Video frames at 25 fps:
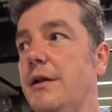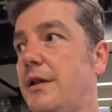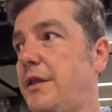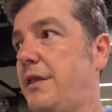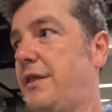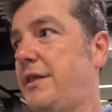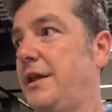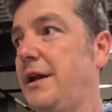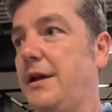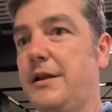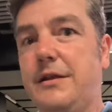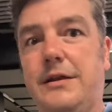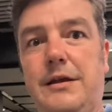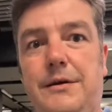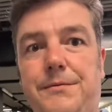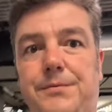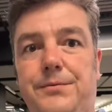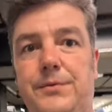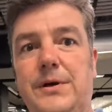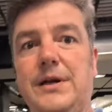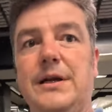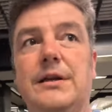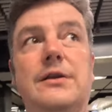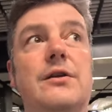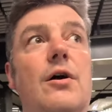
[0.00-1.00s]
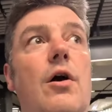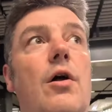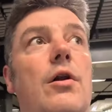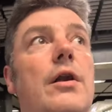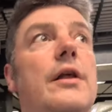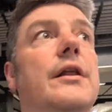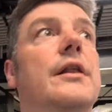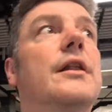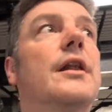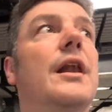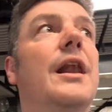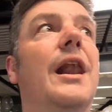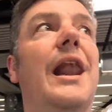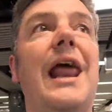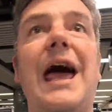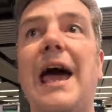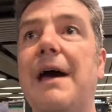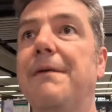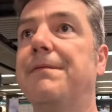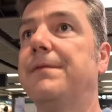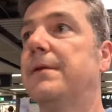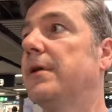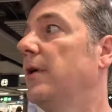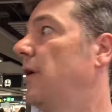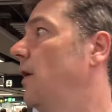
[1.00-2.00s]
$63
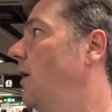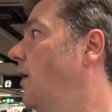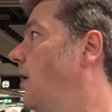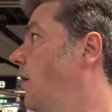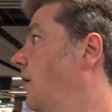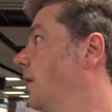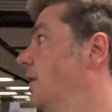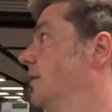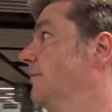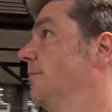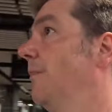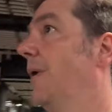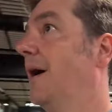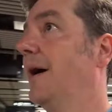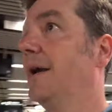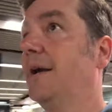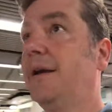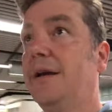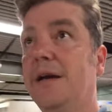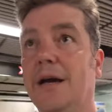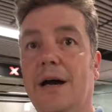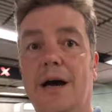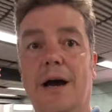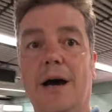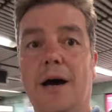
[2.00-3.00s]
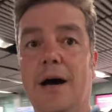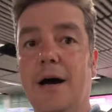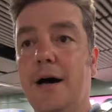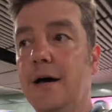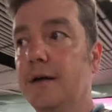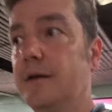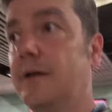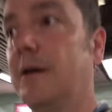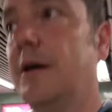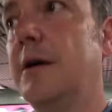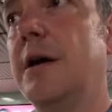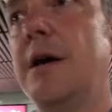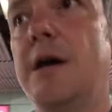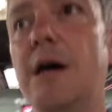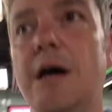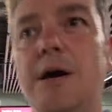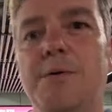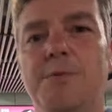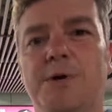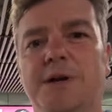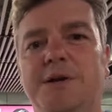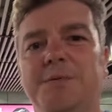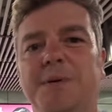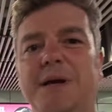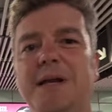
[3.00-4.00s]
left on my card,
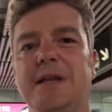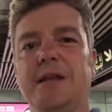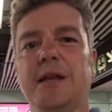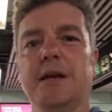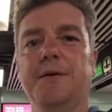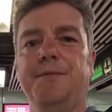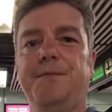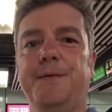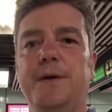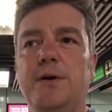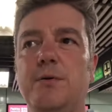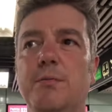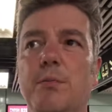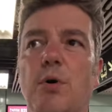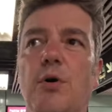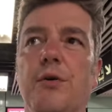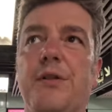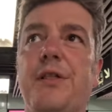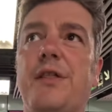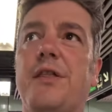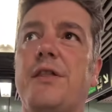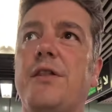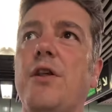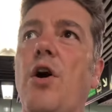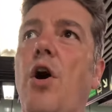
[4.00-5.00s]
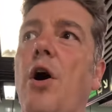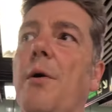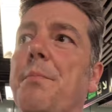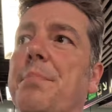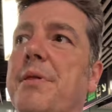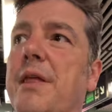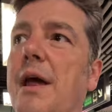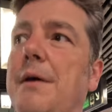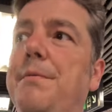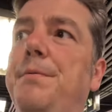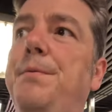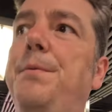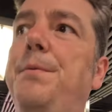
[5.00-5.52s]
which means in a few more stops, I